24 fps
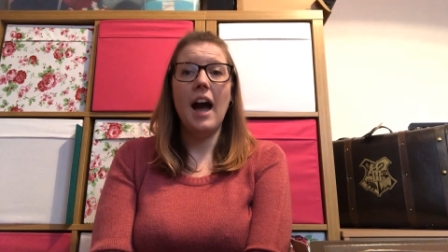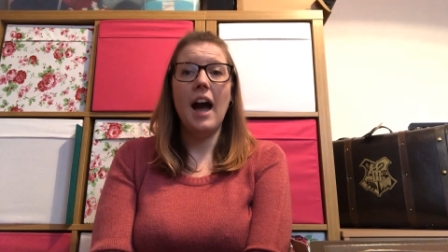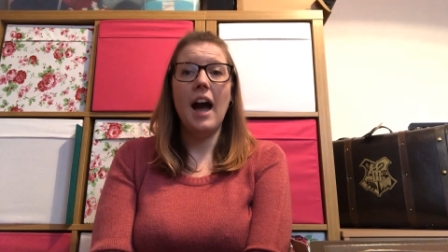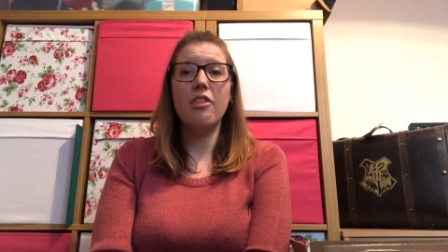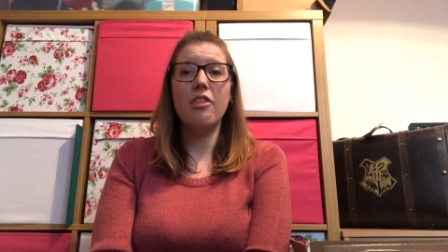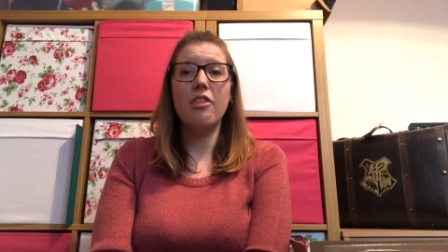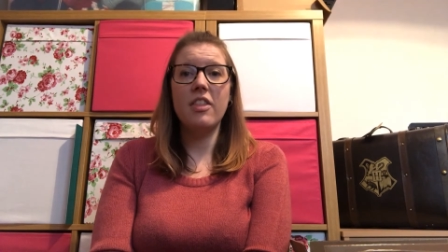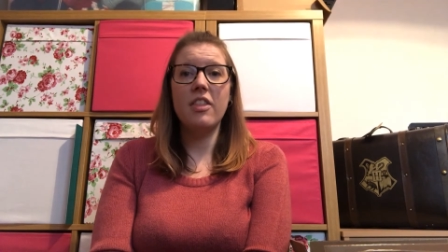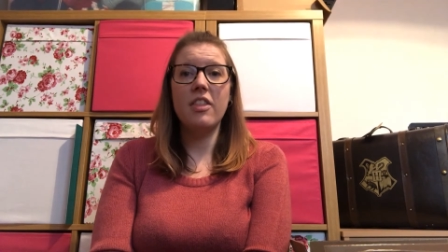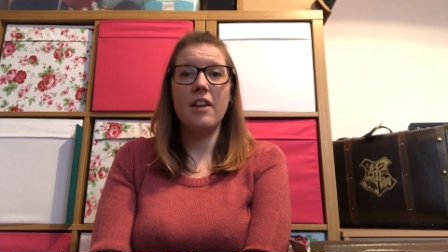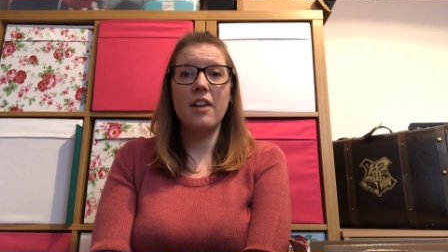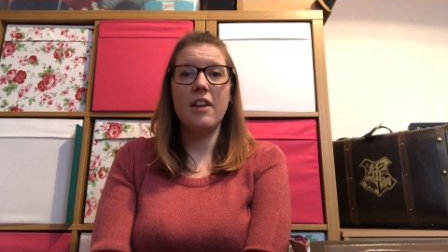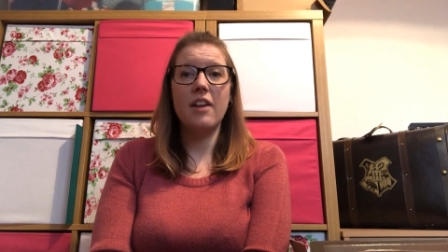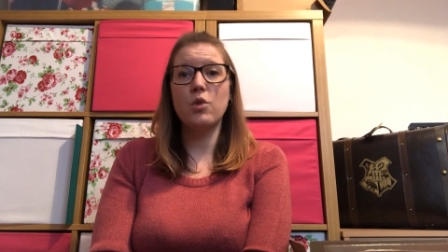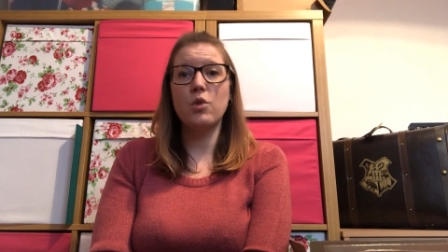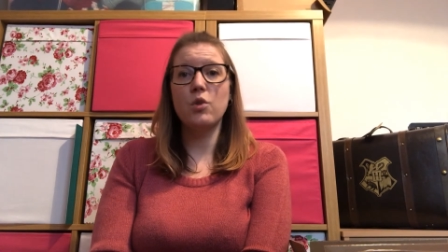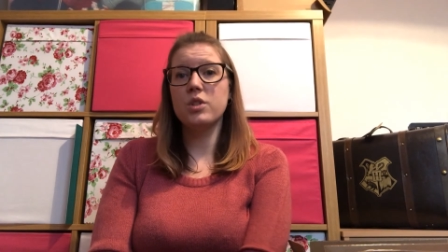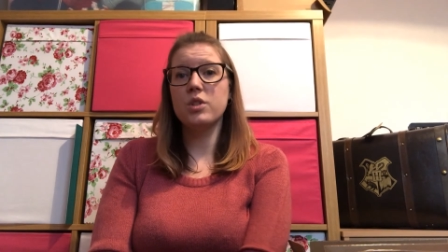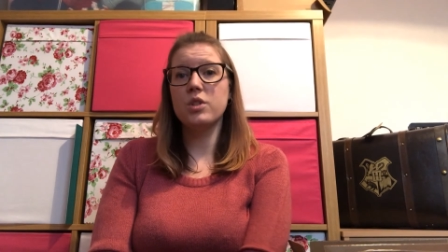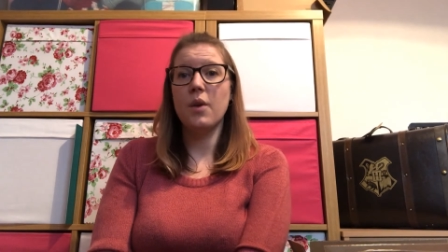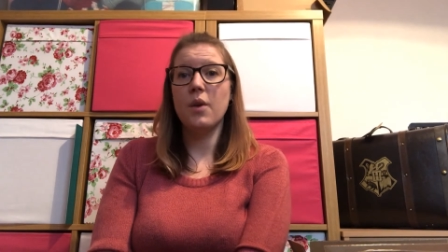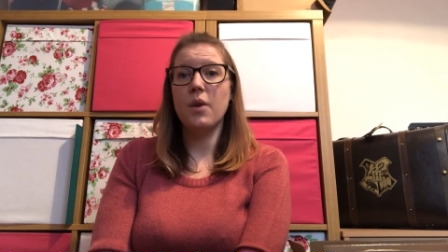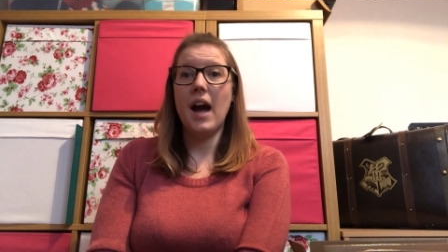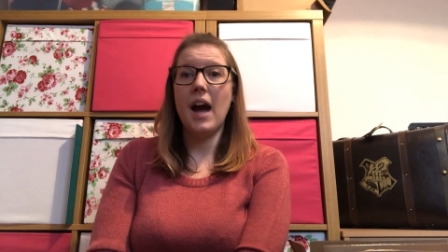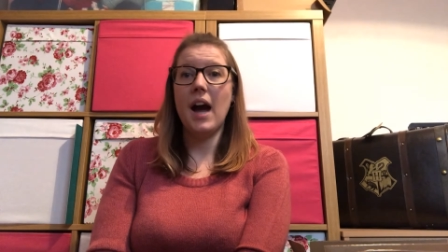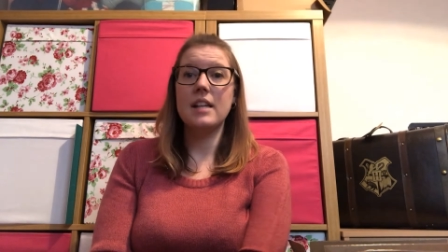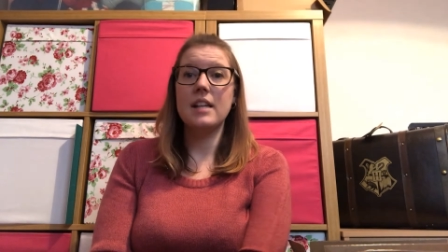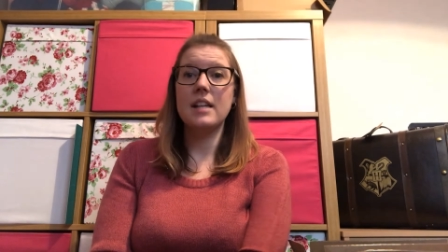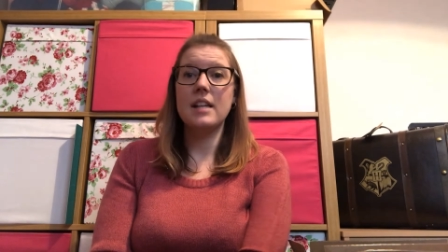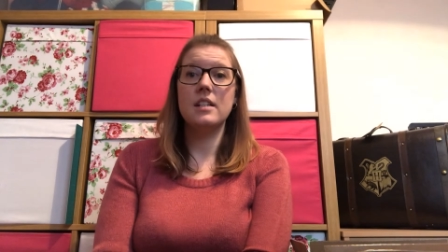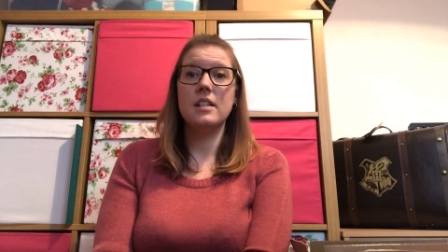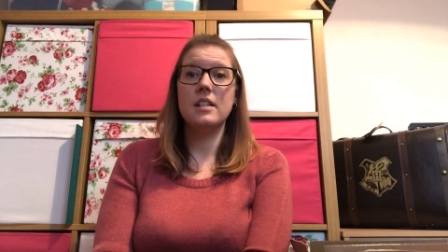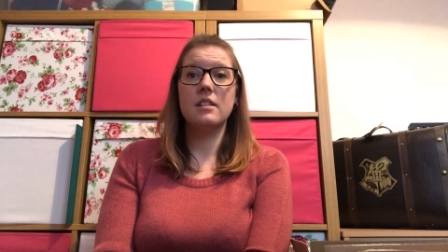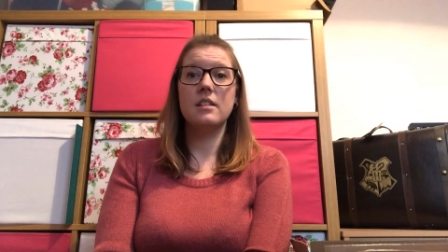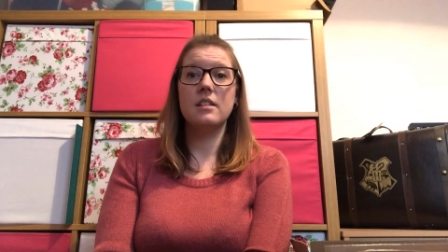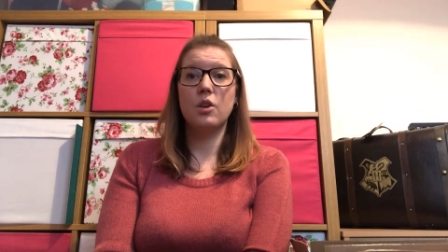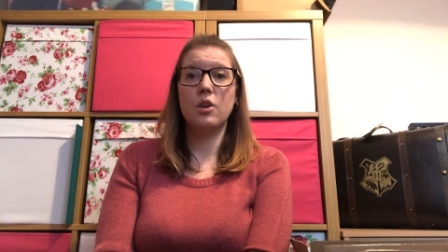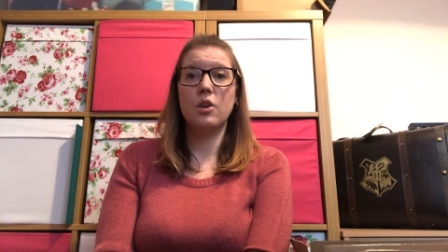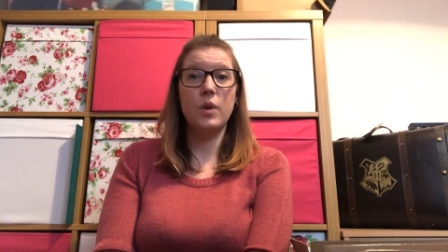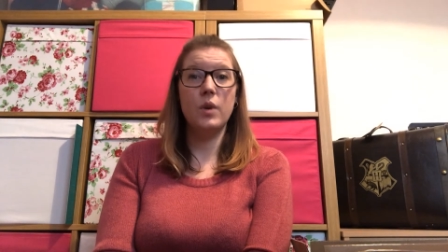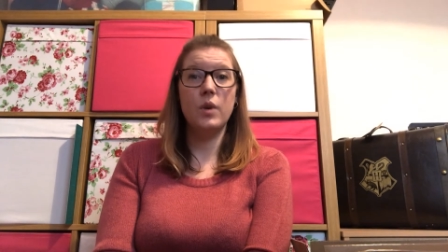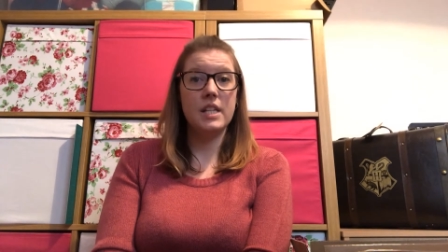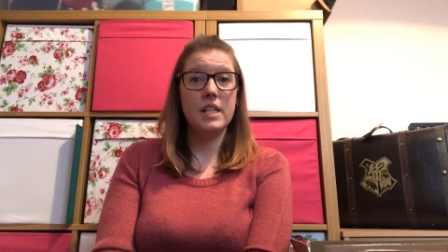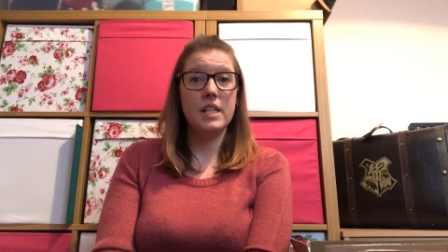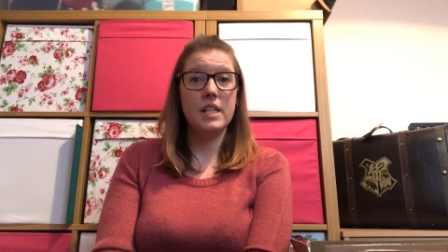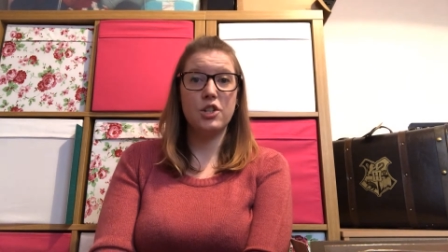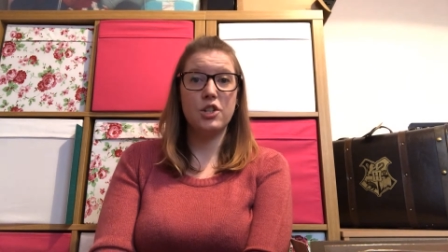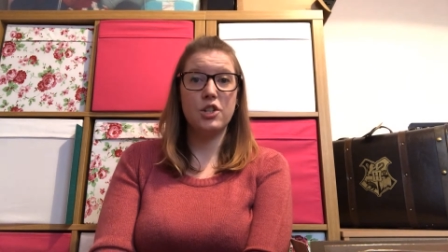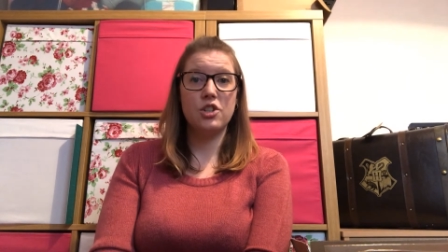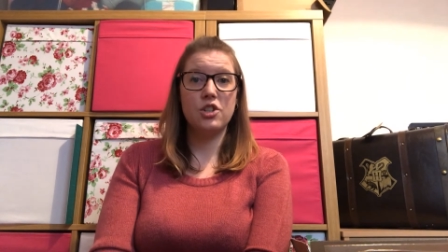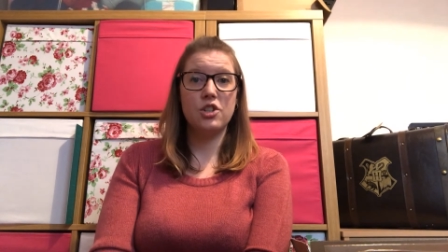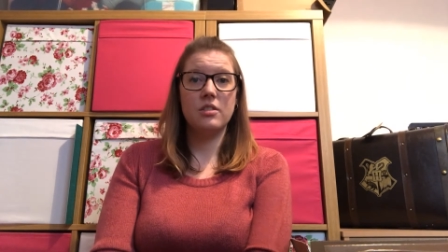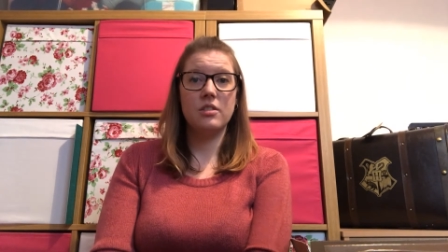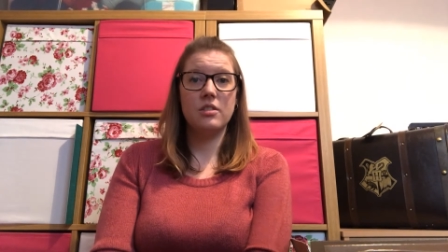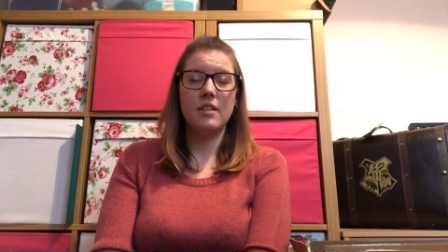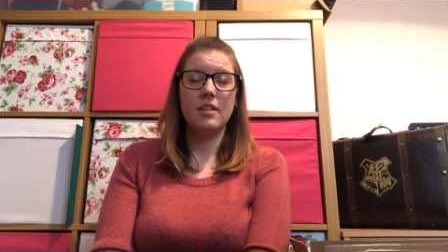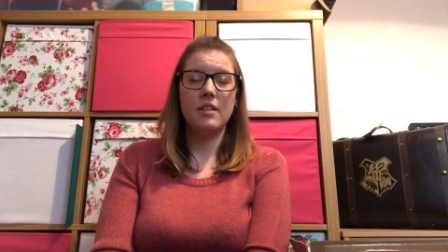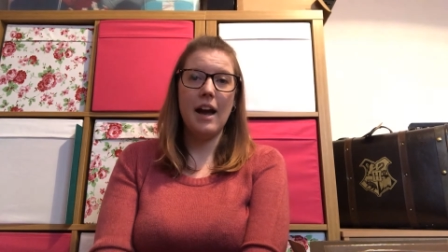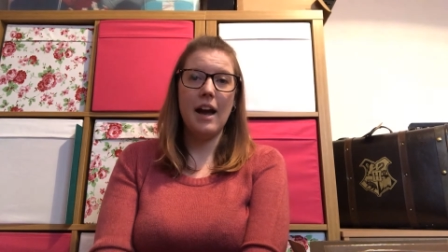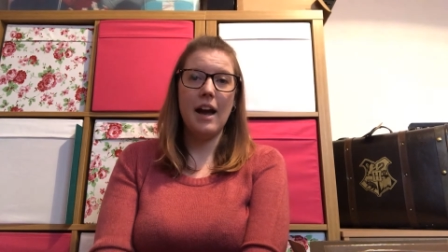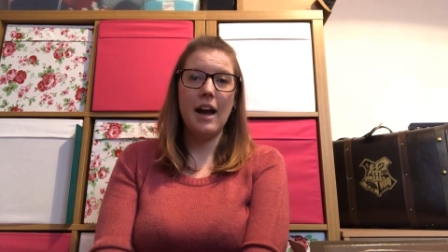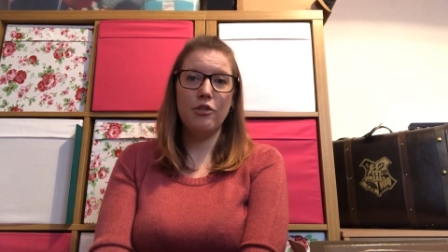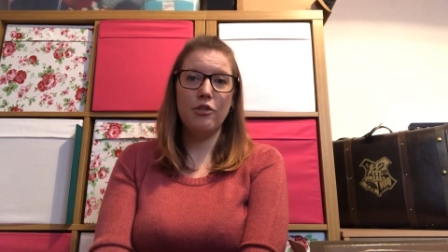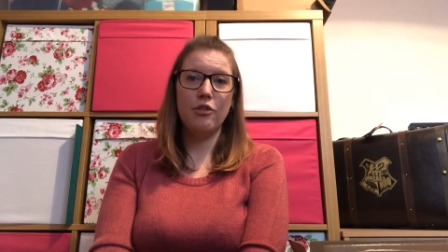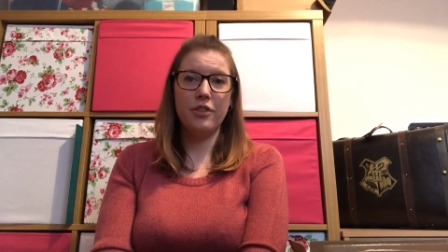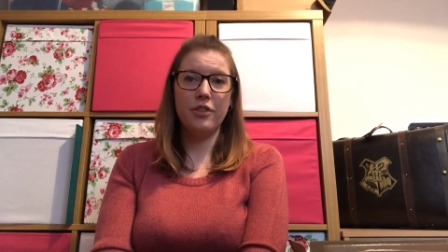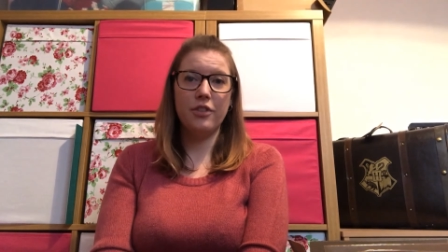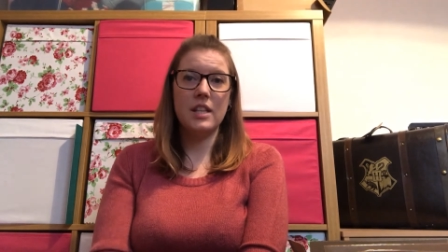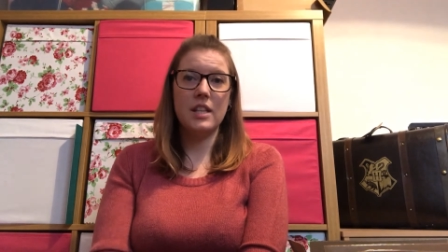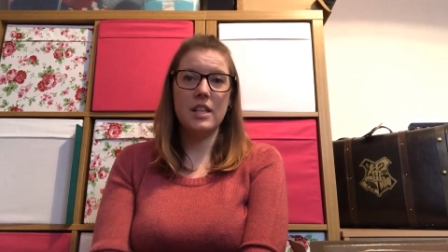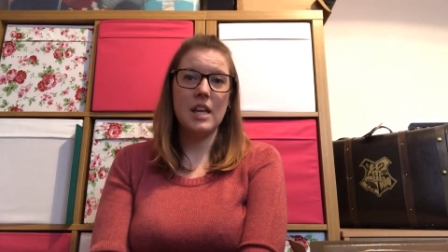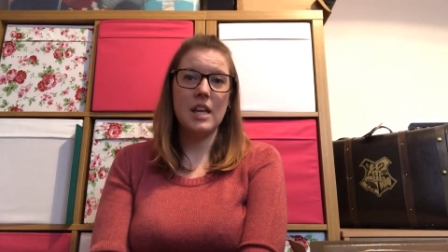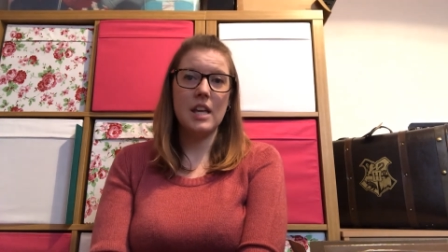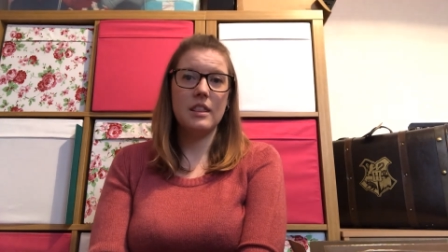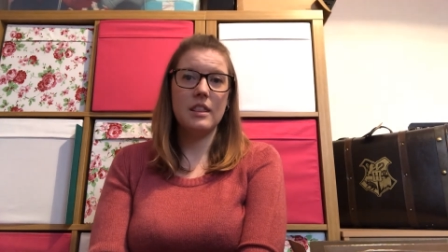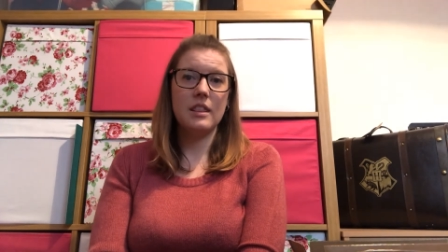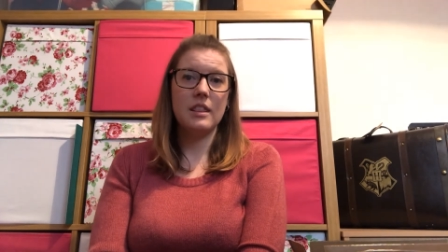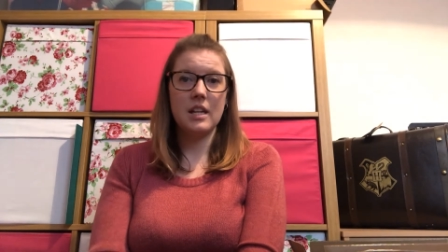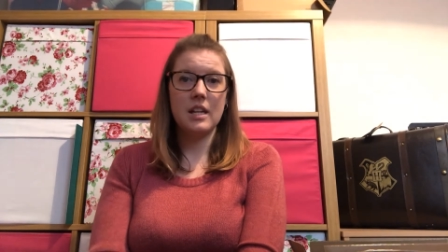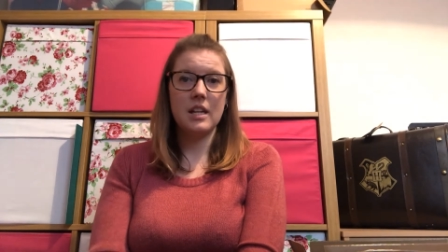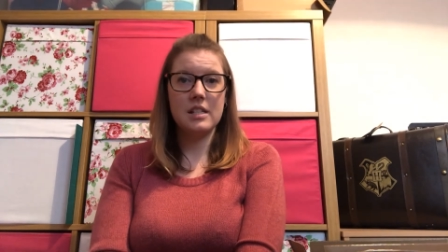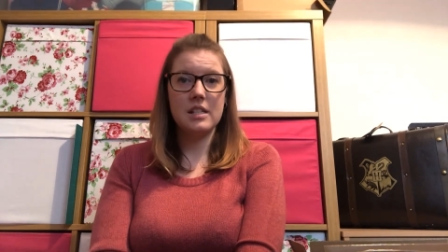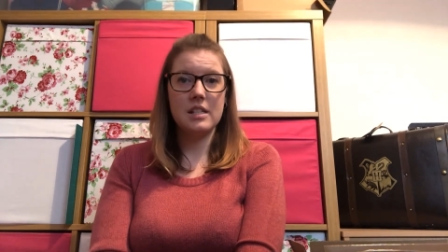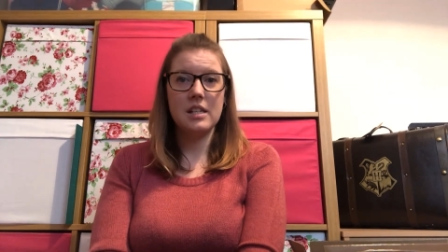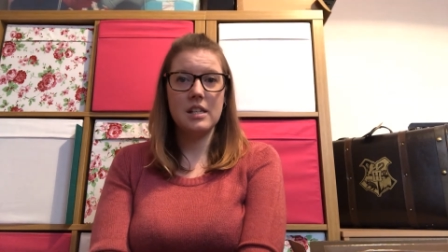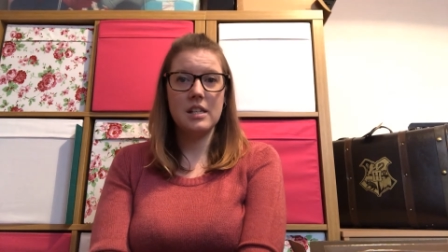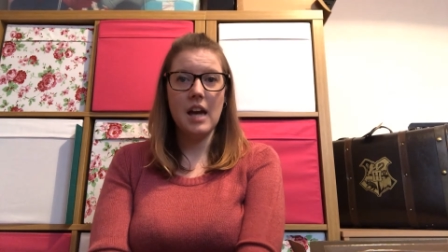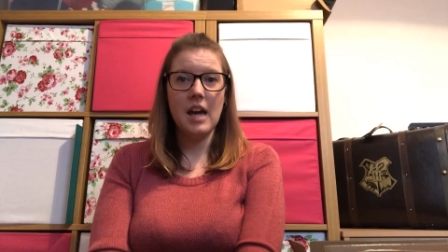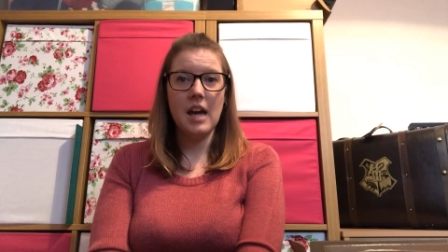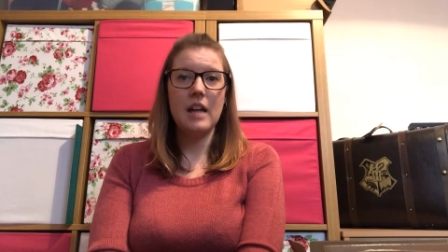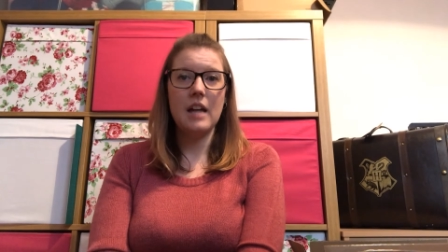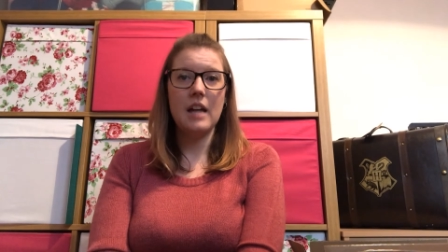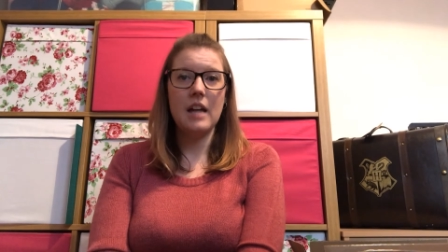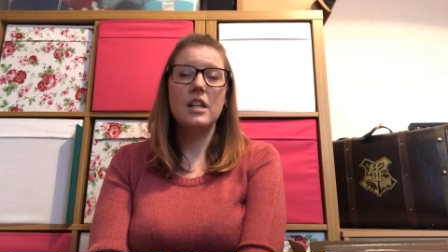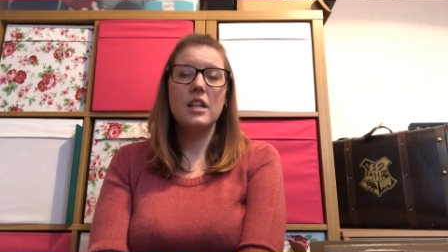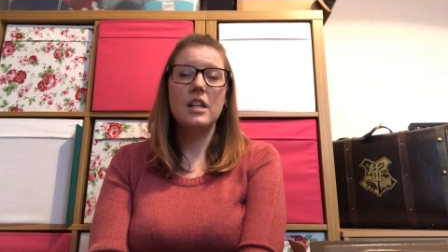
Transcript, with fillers: and then they've also added Quidditch outfits and things to that.